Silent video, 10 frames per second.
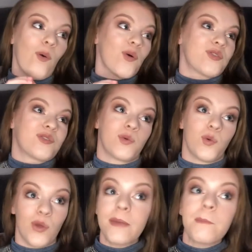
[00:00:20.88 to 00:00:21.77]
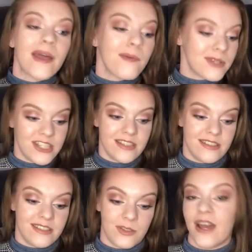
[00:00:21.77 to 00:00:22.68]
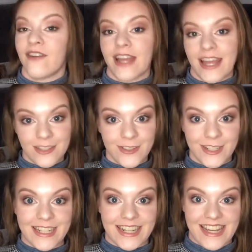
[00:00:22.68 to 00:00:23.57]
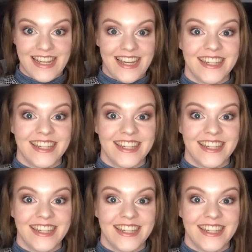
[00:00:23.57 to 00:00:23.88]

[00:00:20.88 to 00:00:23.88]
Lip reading: sweet baby Jesus, do I have a case for you today?